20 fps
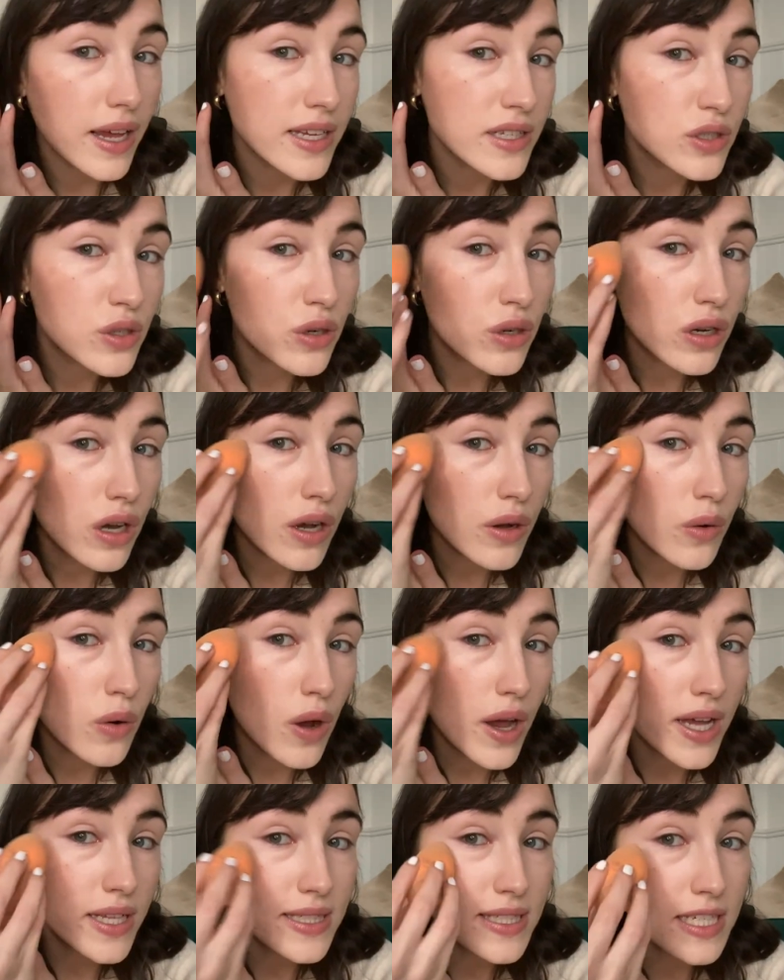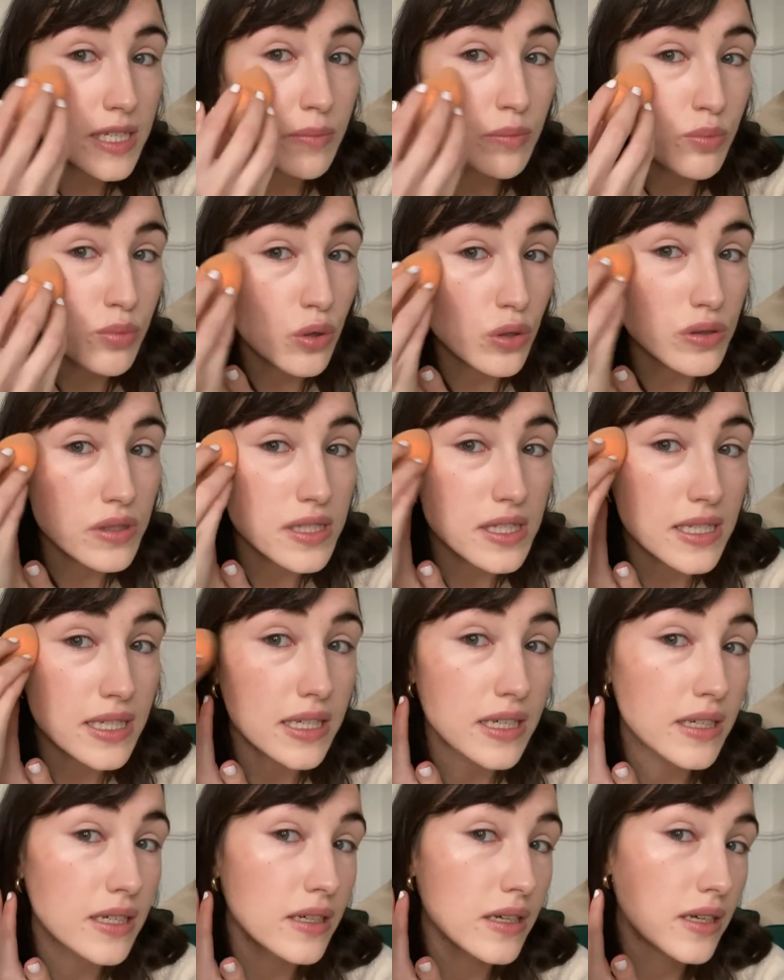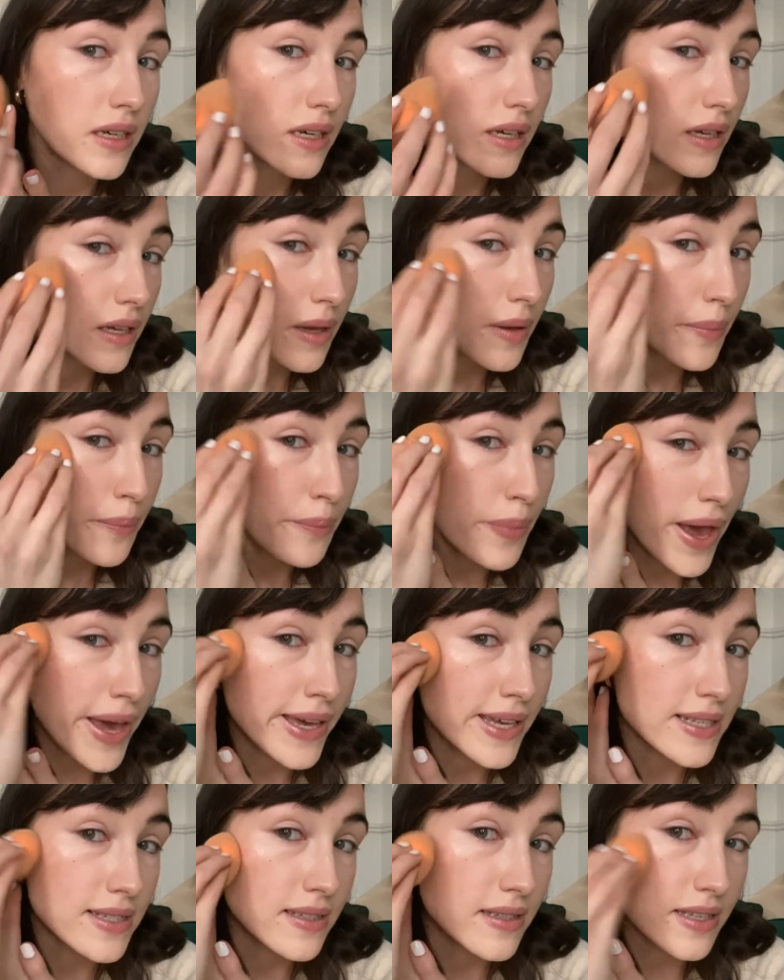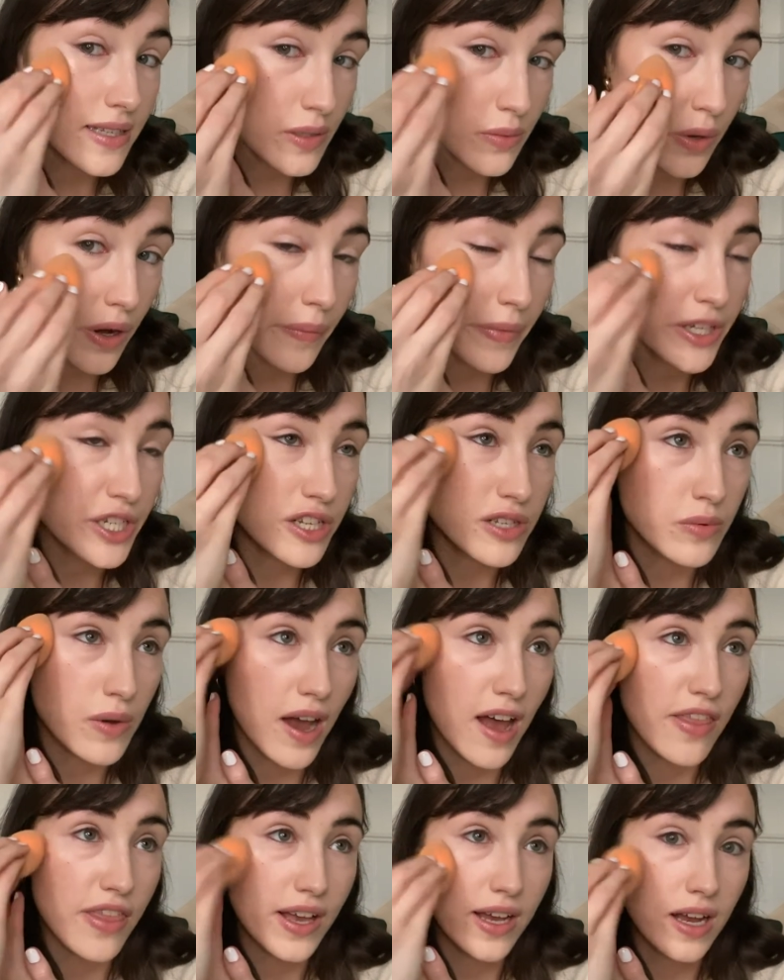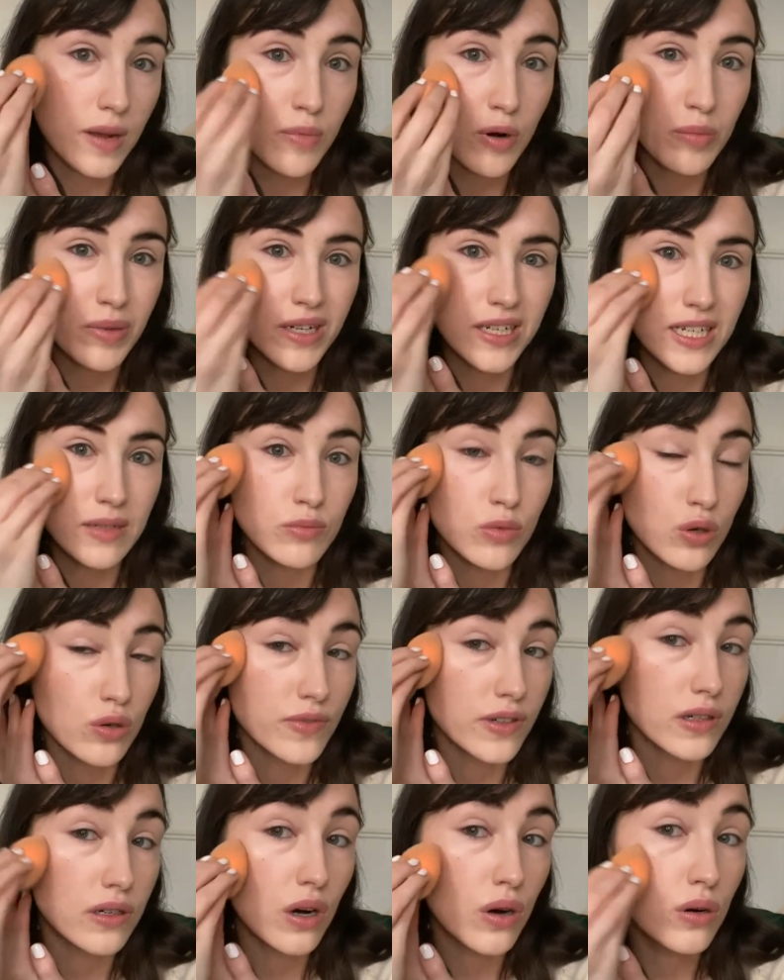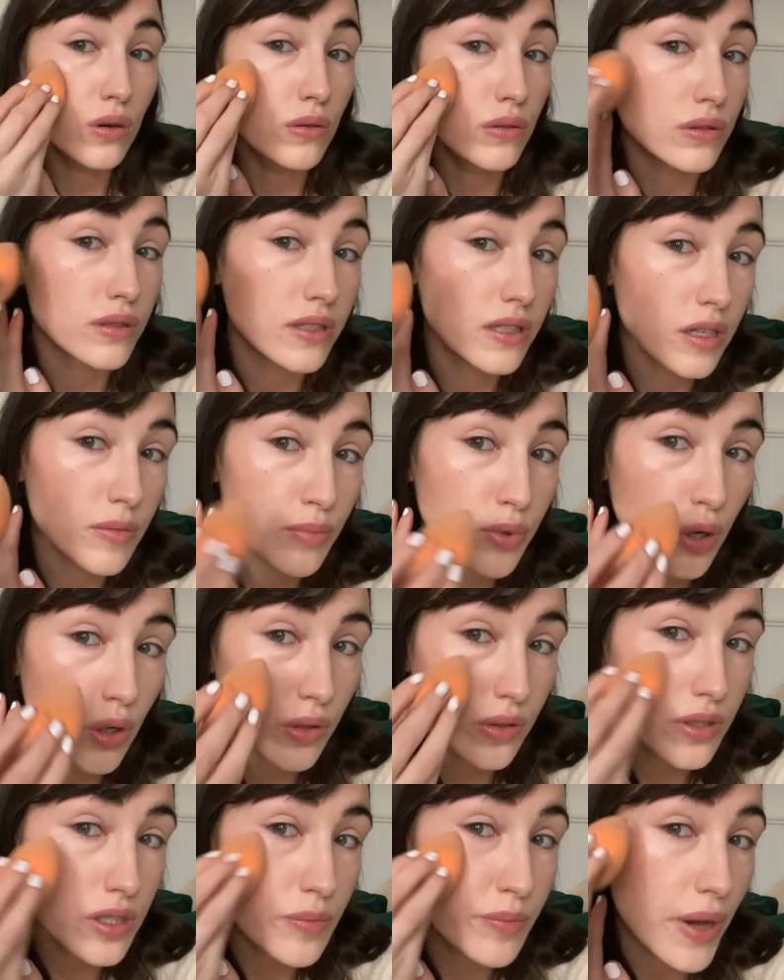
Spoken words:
It's got quite a deep bronzy base, this one, which is why I think I probably need more of a gold than a bronze.